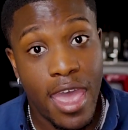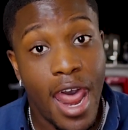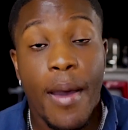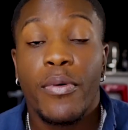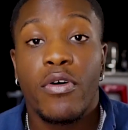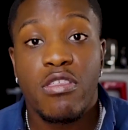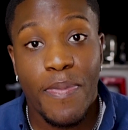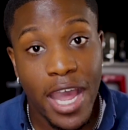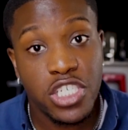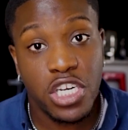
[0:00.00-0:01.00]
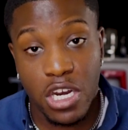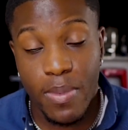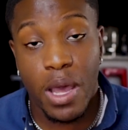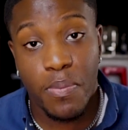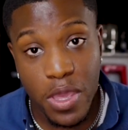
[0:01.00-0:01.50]
And Apple is passionate
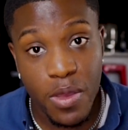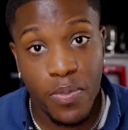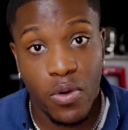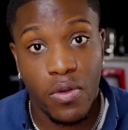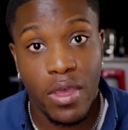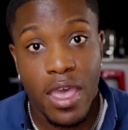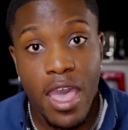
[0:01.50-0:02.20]
about people.